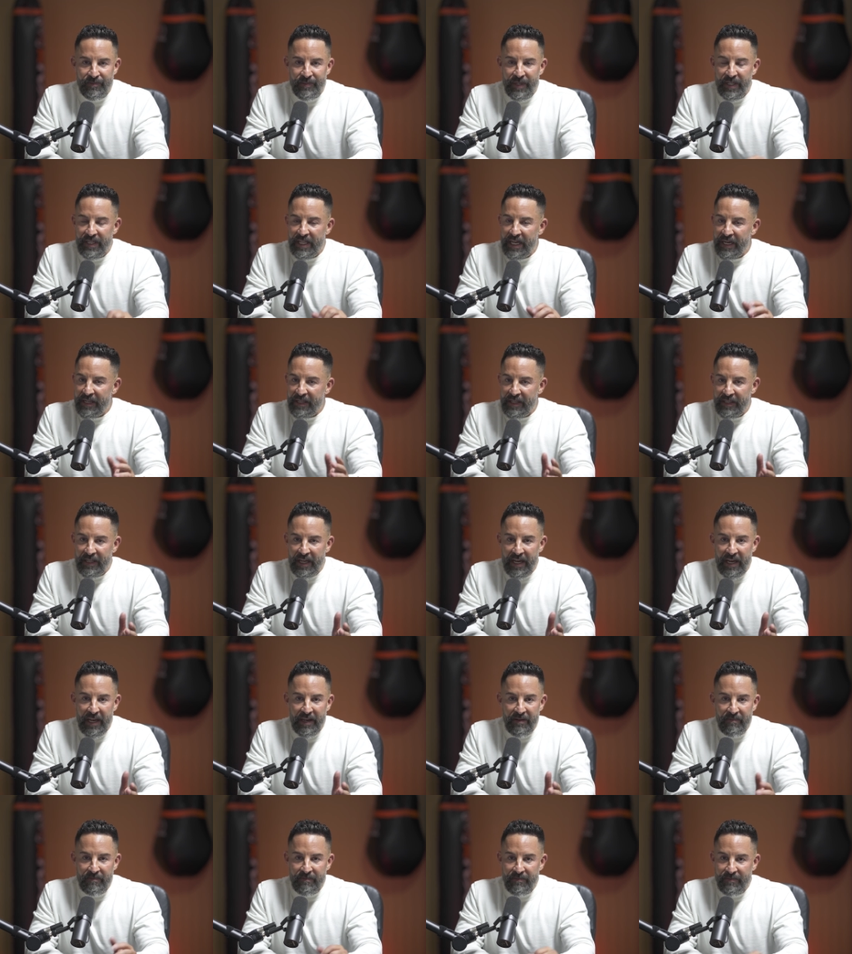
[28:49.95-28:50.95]
At the end of the
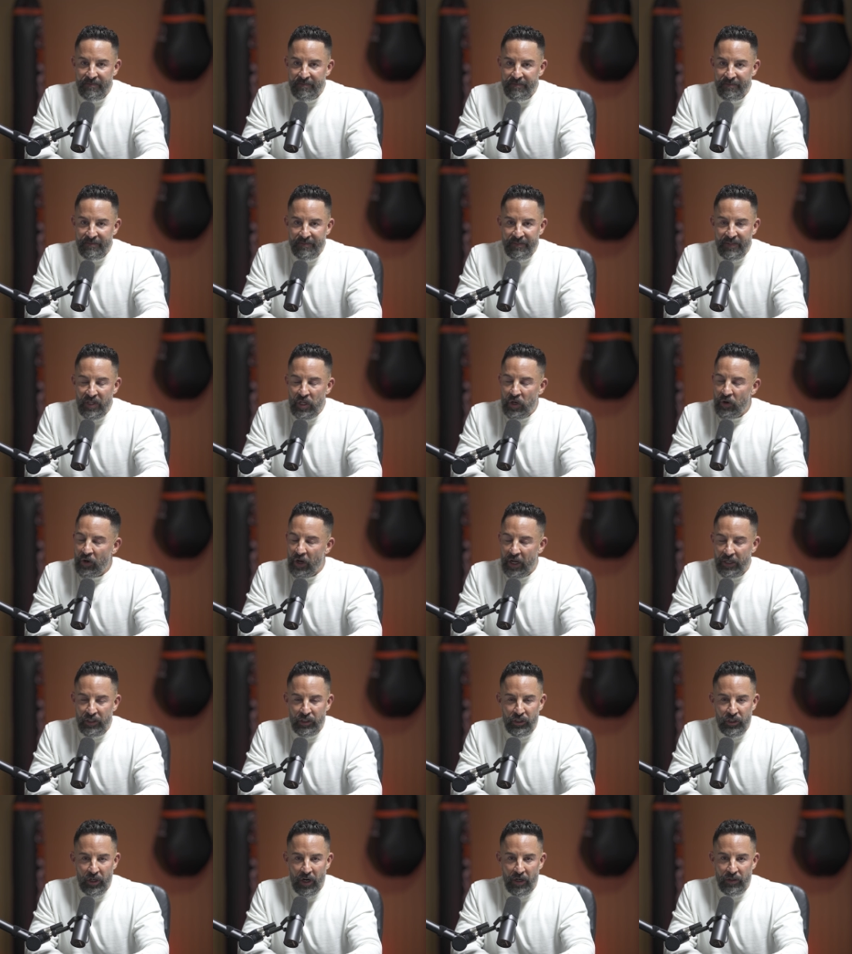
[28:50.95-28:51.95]
day, they're not
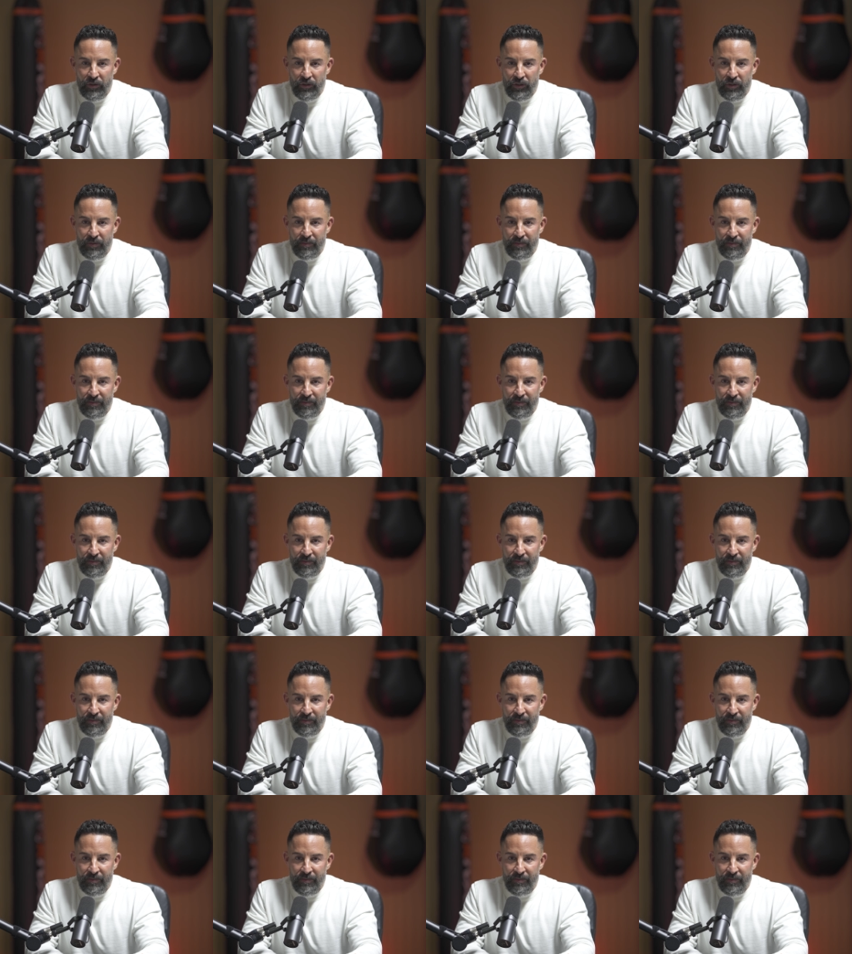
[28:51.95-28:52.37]
in charge.